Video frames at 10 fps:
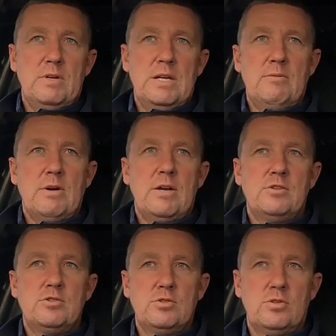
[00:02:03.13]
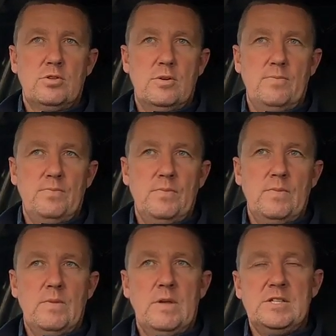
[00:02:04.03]
an hour. So
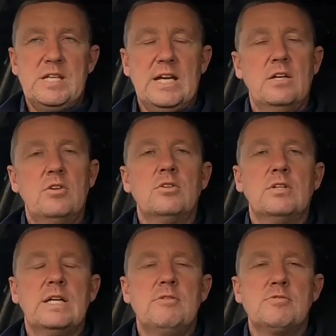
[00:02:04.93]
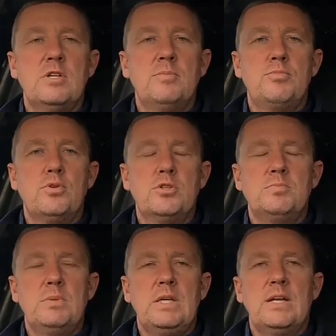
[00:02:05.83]
a second local council
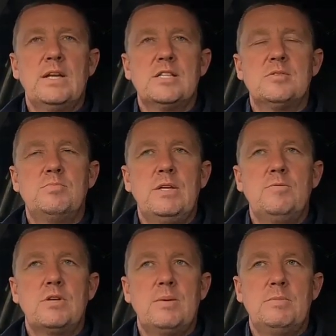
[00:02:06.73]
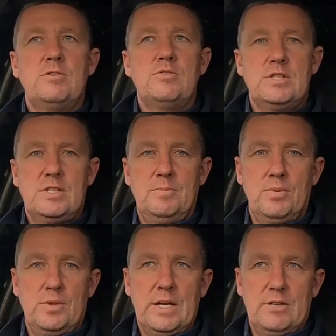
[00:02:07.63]
approached me and asked me would I be interested in
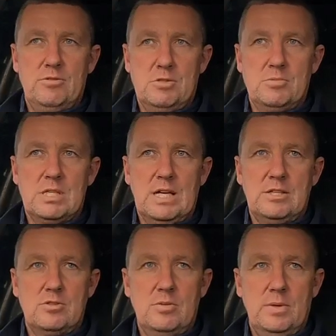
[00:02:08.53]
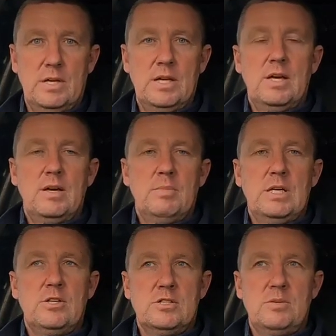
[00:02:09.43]
putting their Christmas lights up,
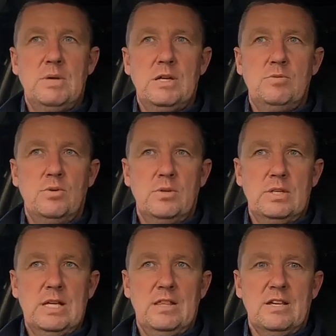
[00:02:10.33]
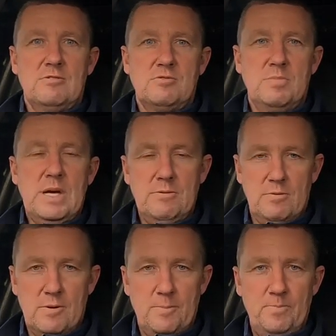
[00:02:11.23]
because they've been quoted
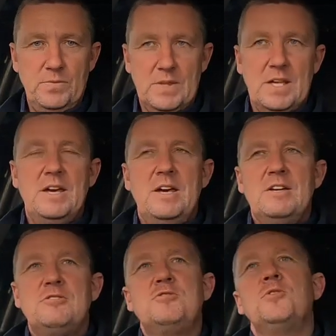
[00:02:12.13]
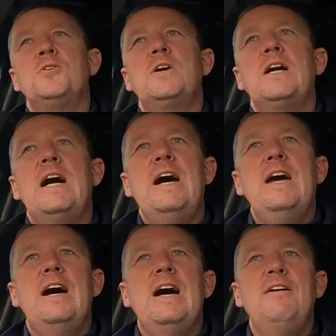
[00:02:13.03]
£8,000. So
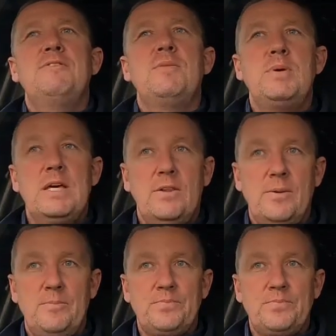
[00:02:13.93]
I half the bill.